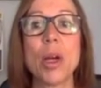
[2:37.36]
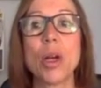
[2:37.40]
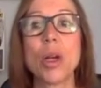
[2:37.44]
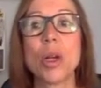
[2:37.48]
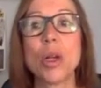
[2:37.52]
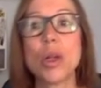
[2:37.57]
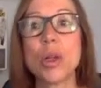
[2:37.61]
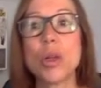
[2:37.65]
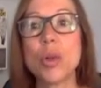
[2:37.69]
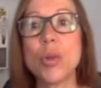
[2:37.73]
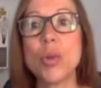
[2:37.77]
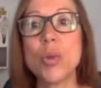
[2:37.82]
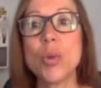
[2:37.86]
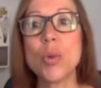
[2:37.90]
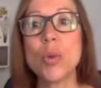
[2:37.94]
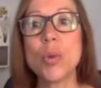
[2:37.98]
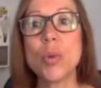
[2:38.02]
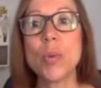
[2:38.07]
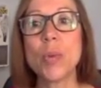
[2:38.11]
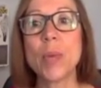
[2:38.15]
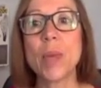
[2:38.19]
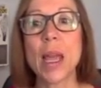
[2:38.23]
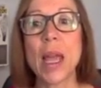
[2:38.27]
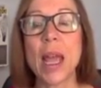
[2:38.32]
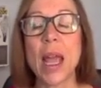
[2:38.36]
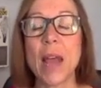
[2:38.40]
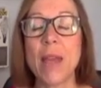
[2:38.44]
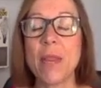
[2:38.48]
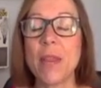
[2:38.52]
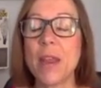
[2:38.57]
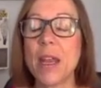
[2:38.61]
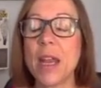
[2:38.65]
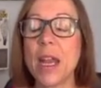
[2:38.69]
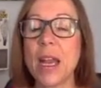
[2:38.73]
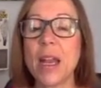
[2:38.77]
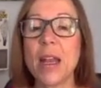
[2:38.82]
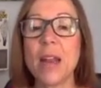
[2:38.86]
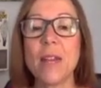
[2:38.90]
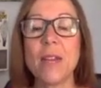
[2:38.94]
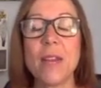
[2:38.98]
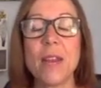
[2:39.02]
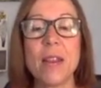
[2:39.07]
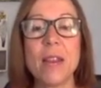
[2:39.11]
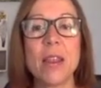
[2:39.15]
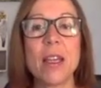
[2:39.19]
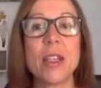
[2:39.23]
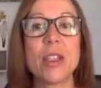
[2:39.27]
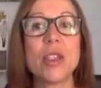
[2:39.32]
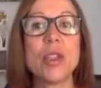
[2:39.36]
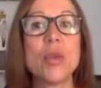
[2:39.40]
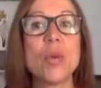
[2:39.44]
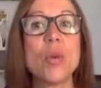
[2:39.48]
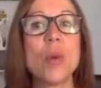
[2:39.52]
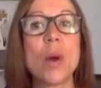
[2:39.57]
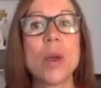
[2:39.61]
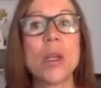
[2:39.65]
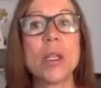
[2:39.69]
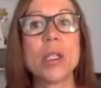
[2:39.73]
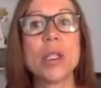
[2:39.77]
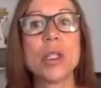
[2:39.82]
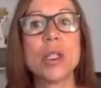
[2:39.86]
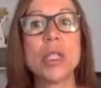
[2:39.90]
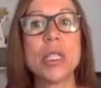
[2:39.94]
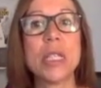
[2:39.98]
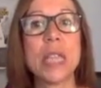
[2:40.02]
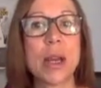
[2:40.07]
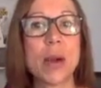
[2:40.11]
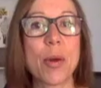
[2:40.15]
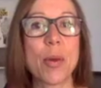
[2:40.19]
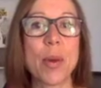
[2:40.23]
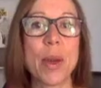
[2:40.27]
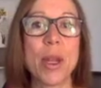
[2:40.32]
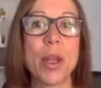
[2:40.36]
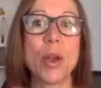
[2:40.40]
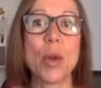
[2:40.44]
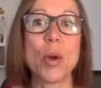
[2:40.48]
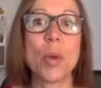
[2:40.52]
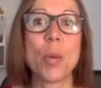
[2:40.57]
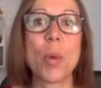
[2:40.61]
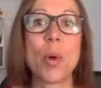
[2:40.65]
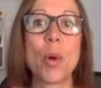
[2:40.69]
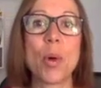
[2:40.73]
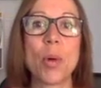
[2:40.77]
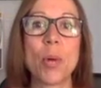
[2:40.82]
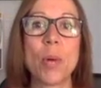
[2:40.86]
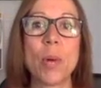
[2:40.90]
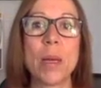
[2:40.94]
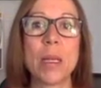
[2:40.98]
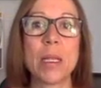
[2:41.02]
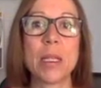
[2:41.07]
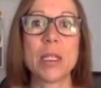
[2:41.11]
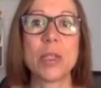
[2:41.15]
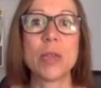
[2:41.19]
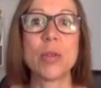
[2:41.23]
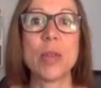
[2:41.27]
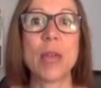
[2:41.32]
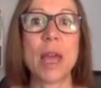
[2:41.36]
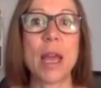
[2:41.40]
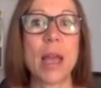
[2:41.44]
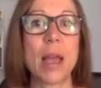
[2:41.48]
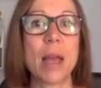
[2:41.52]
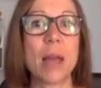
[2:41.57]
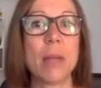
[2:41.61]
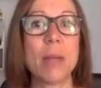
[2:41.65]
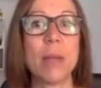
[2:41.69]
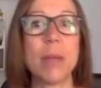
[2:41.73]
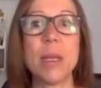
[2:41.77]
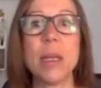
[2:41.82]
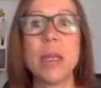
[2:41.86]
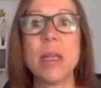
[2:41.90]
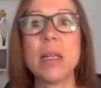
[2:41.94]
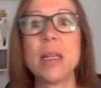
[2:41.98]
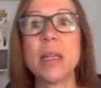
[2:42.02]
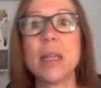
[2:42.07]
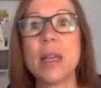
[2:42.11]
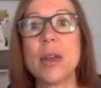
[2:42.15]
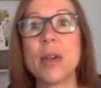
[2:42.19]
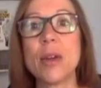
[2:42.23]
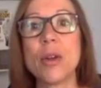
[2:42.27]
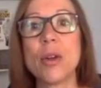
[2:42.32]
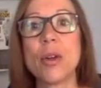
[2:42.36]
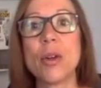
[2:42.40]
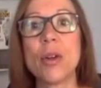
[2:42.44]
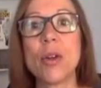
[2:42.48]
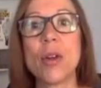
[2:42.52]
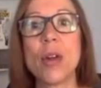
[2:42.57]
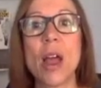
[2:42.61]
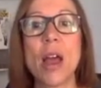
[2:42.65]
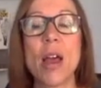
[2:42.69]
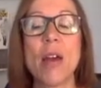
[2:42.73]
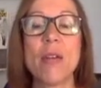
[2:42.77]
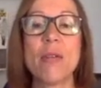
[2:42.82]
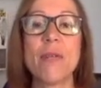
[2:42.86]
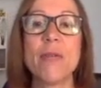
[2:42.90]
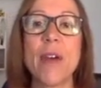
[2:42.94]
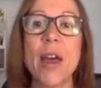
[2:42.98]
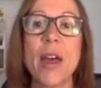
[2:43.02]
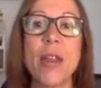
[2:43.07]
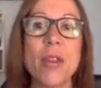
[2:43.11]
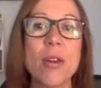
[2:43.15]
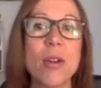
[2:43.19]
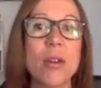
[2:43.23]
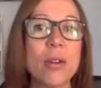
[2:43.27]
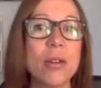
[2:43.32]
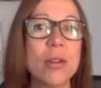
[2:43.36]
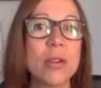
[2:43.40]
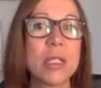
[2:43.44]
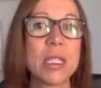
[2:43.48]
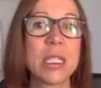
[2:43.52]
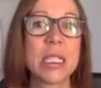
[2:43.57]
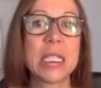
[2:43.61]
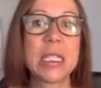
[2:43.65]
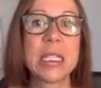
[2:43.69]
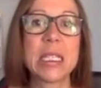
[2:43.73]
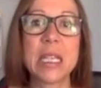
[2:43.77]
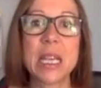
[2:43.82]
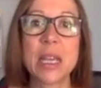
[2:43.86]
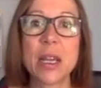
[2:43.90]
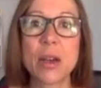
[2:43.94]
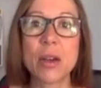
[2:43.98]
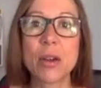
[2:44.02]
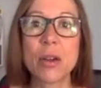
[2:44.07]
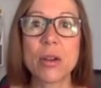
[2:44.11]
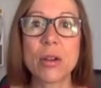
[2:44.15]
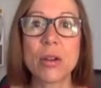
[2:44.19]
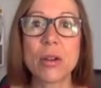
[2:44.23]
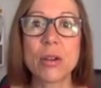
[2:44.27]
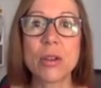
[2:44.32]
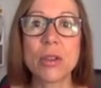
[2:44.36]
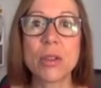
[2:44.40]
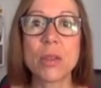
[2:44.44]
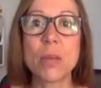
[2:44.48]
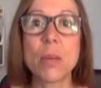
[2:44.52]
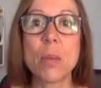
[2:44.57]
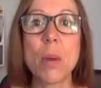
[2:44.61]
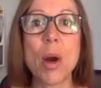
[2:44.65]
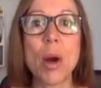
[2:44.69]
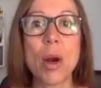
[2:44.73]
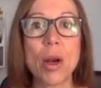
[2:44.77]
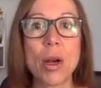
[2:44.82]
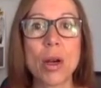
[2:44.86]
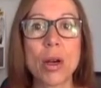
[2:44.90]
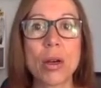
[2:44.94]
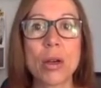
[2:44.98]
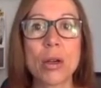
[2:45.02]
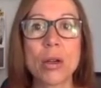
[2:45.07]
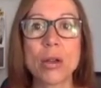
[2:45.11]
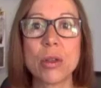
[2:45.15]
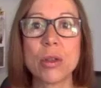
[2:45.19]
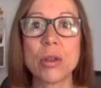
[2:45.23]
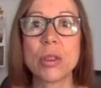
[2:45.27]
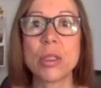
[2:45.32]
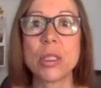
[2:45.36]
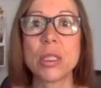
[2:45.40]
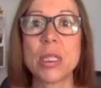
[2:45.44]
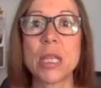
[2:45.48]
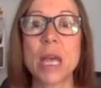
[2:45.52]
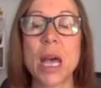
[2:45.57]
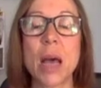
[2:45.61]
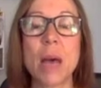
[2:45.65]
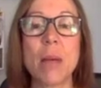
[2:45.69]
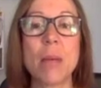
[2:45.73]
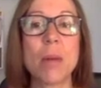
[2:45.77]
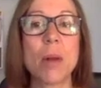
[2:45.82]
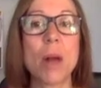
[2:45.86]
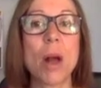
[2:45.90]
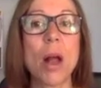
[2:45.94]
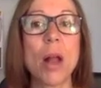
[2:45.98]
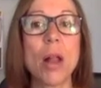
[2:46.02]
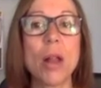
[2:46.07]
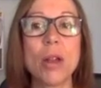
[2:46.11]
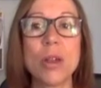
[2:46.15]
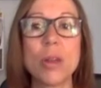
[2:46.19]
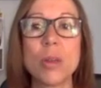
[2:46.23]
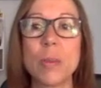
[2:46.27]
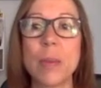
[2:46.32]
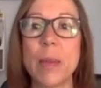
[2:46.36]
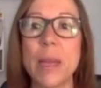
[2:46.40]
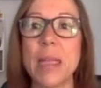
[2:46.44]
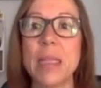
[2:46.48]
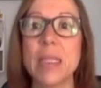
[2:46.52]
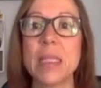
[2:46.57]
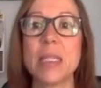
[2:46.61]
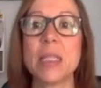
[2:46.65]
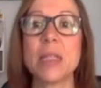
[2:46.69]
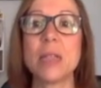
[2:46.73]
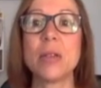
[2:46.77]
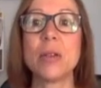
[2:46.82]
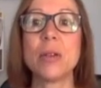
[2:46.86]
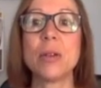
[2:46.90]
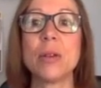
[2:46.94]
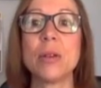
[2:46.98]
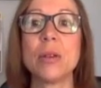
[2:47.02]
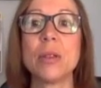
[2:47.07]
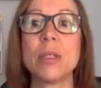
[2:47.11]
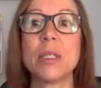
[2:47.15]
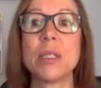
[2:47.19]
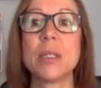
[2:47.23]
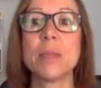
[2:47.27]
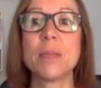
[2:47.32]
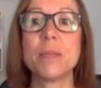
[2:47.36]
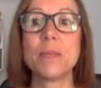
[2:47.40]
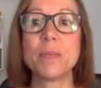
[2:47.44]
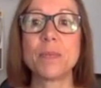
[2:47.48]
glue, and then anything that you want to decorate your board with. So that can be glitter, feathers, stickers, markers, colored pencils.